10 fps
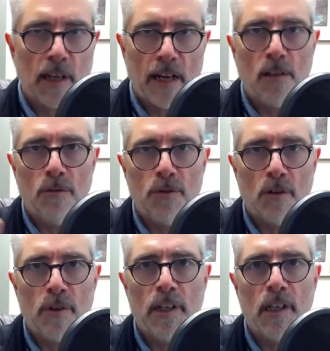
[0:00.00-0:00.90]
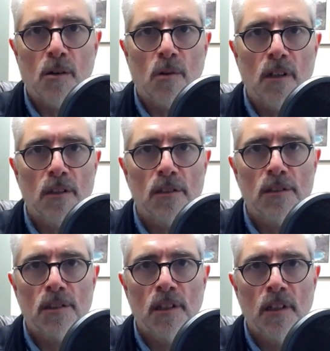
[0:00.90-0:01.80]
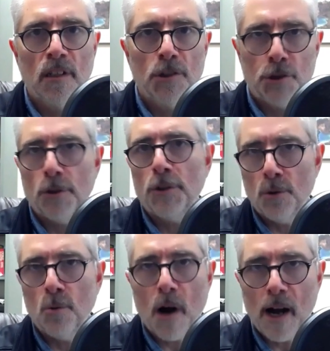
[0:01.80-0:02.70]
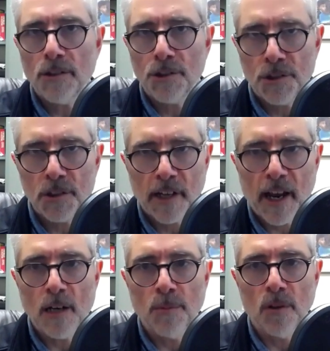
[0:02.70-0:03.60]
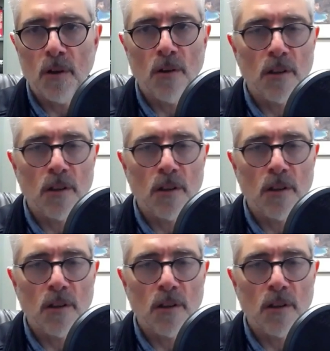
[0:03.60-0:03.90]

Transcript: the title of your video was Should You Watch Cannibal